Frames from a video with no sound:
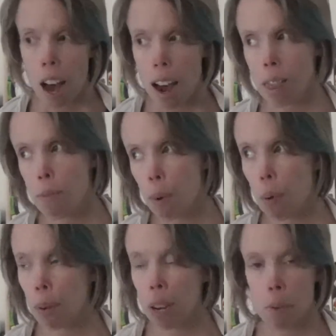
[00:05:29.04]
At the
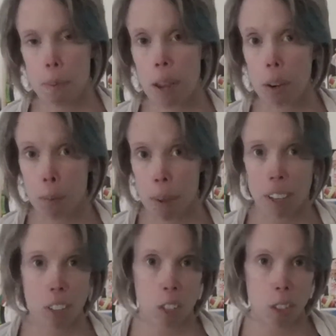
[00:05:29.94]
moment I may not
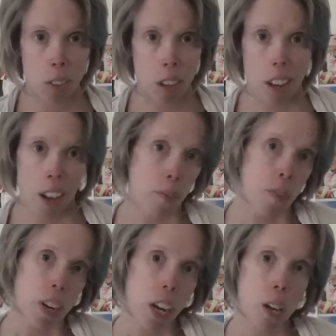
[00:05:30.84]
manage to do that
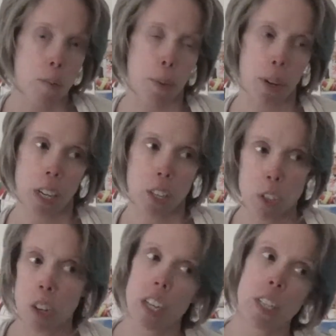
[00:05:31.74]
every night, but I
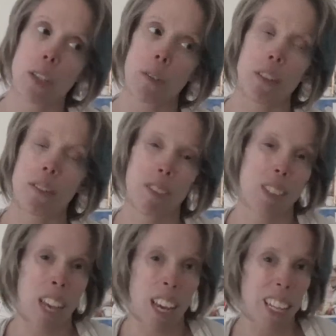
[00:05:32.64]
try to do it,
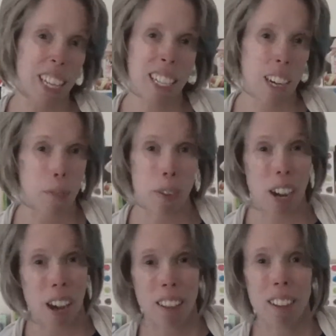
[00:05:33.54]
say, at least every
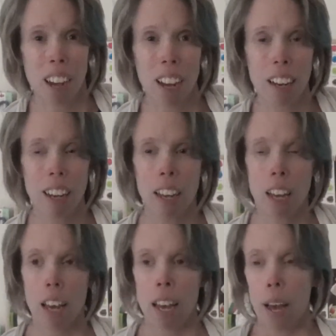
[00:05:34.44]
other night.
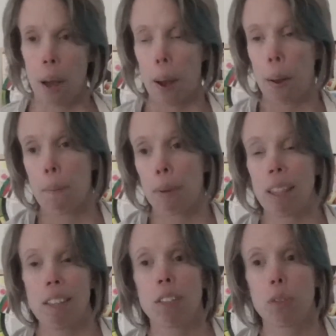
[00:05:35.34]
And
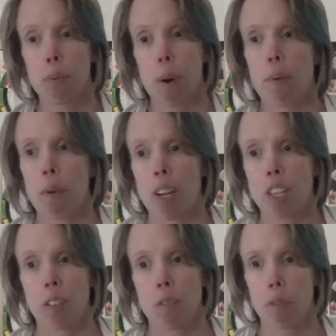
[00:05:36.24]
this is all
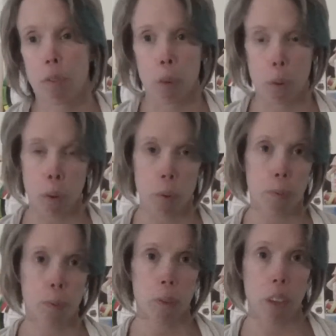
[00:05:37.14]
preparation for
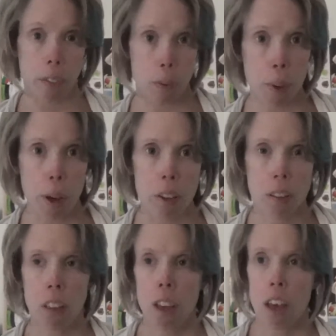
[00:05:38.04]
giving birth.